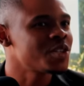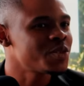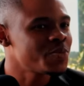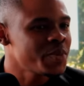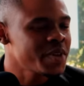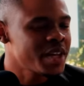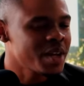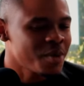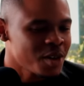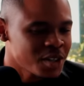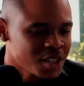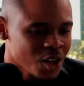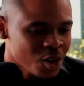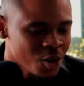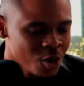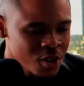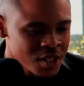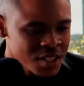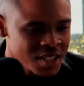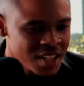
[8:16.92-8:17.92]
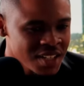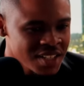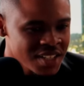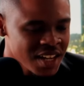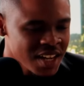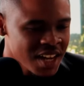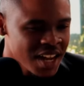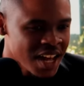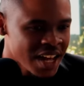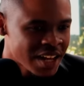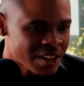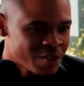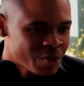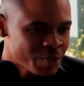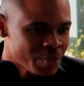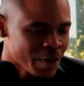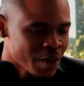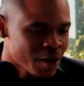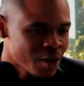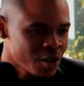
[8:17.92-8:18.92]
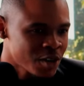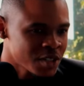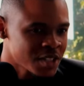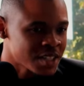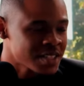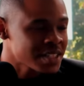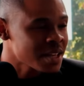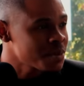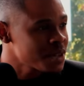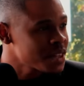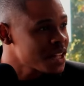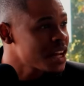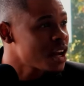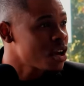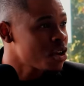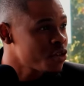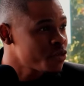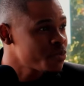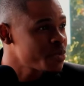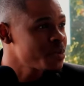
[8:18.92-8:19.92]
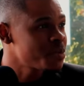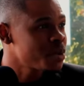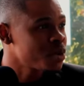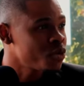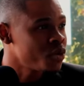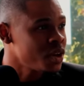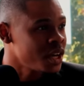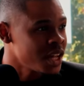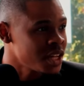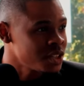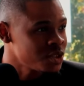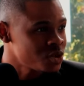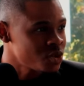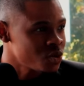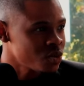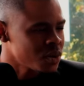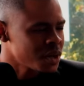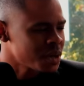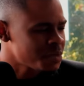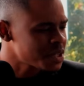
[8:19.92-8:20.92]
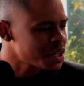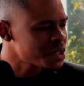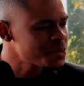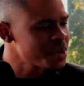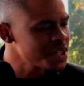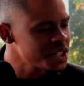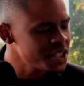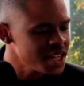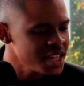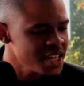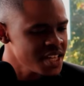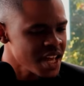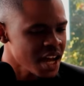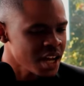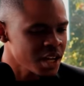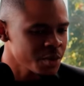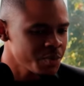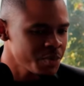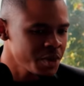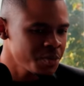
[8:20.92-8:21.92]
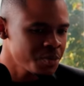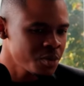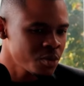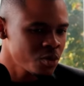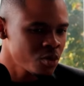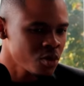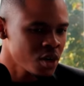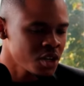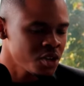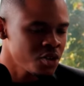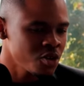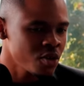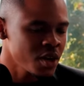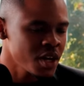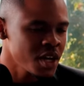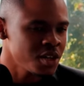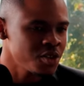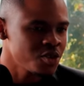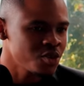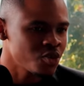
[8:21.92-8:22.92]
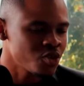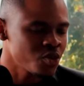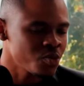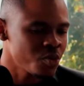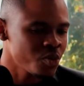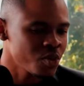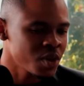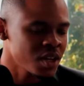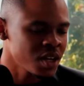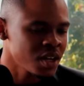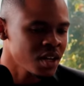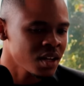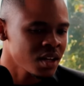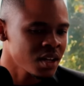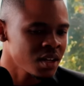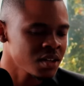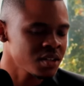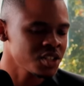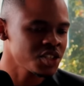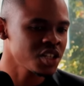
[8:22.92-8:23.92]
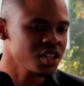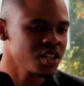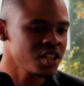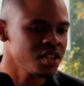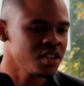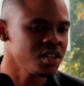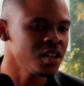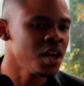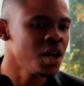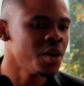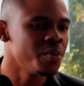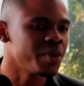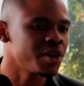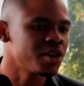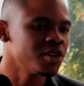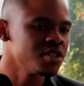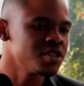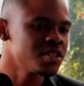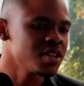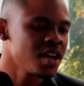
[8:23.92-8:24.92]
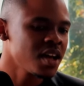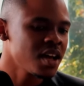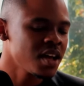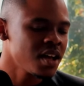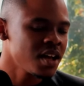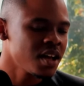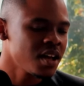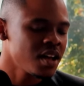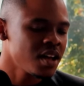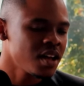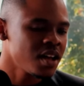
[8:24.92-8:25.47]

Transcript: actually want to speak about the call center life because it's something that a lot of people relate to, especially young people who are in your age group when chicken. Because